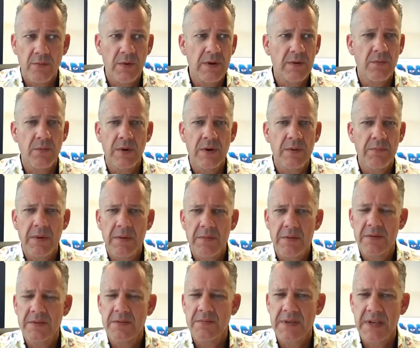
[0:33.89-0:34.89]
Maybe
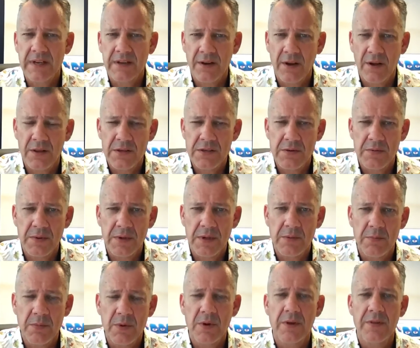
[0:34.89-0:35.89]
there's some technology we
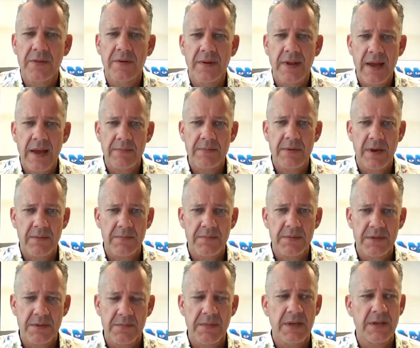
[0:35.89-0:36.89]
can put on their
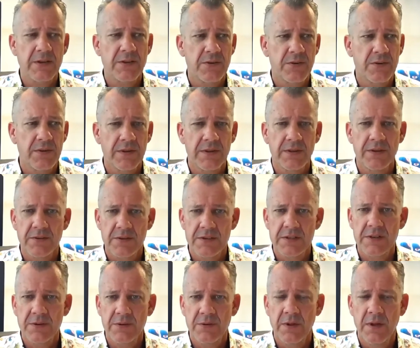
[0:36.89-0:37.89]
laptops to make sure that they're
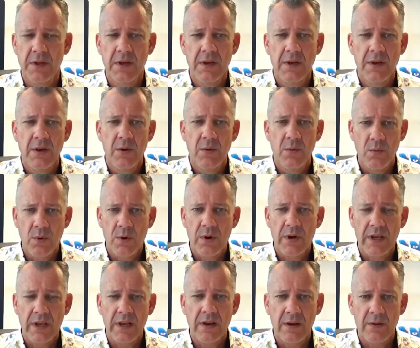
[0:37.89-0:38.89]
still
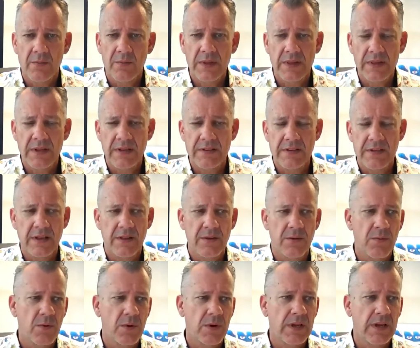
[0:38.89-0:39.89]
working on what they say they're
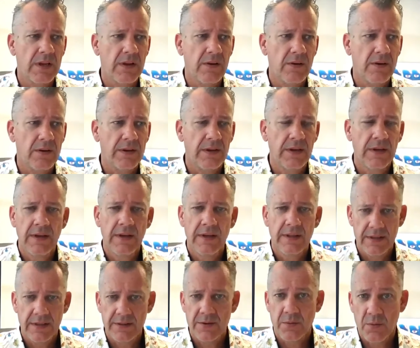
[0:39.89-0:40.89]
working
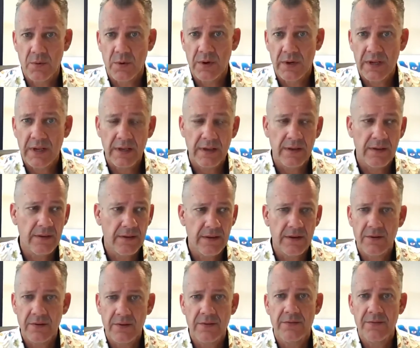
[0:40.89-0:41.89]
on, that they're working,
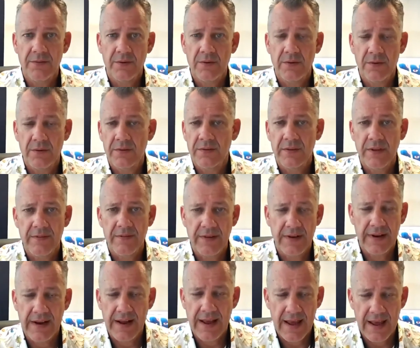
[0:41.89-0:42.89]
full
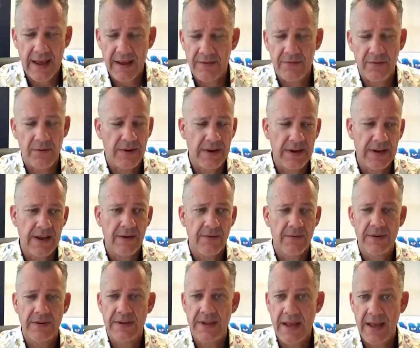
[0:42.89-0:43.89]
7.5 or 8
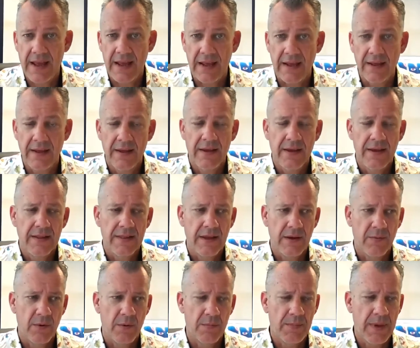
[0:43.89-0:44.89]
hour day
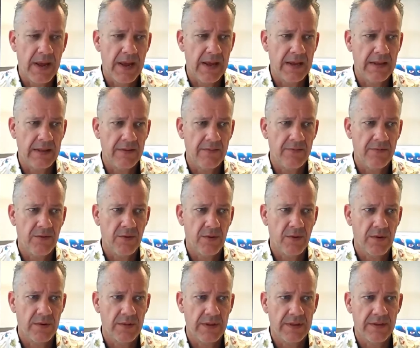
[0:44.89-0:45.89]
that we're paying them
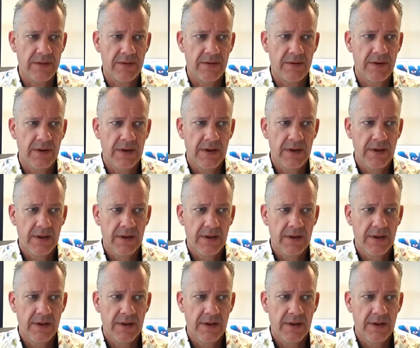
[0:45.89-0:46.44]
for, that they're